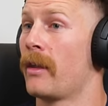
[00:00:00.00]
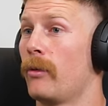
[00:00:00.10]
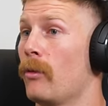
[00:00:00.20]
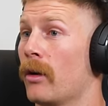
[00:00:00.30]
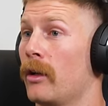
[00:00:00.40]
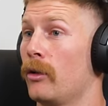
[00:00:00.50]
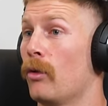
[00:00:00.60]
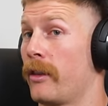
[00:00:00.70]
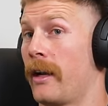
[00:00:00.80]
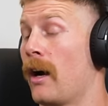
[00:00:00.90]
that we wanted to do,
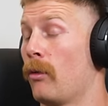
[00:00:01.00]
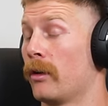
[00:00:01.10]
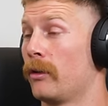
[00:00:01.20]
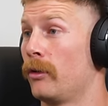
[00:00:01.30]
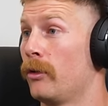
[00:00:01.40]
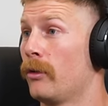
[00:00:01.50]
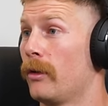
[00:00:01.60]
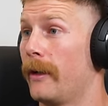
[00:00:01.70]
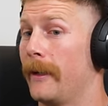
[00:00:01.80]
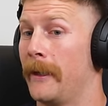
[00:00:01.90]
or that I wanted to do.
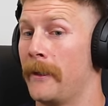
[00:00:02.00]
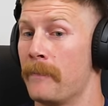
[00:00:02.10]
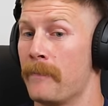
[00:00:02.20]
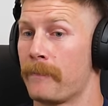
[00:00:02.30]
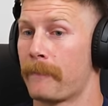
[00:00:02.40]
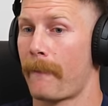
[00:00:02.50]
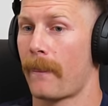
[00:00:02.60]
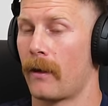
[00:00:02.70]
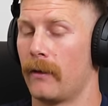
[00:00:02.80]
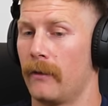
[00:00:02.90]
Mm. Um,
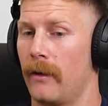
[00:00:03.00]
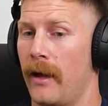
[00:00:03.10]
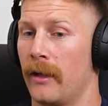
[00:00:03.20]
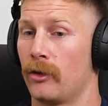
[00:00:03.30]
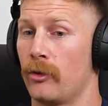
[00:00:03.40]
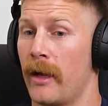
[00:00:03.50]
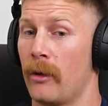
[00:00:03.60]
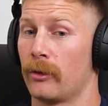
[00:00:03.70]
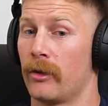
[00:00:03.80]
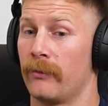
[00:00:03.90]
and to be
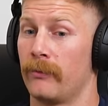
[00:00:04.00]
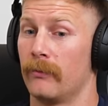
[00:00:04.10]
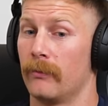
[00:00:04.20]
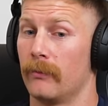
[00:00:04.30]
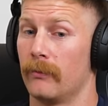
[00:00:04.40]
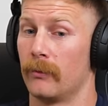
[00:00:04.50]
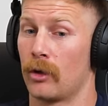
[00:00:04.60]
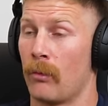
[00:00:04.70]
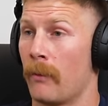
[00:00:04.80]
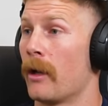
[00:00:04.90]
able to have
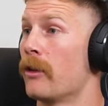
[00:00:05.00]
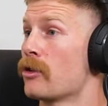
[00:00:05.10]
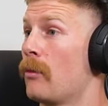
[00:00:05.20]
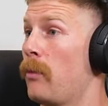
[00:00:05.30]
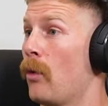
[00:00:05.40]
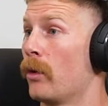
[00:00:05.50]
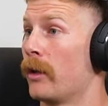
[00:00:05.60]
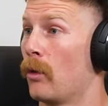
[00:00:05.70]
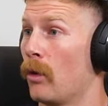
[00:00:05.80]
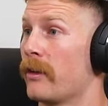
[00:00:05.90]
got my brothers on board
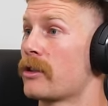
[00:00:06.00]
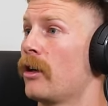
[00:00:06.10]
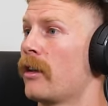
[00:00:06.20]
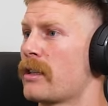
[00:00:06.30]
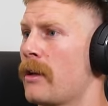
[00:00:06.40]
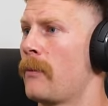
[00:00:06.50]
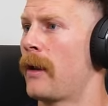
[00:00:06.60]
and all of us go to the same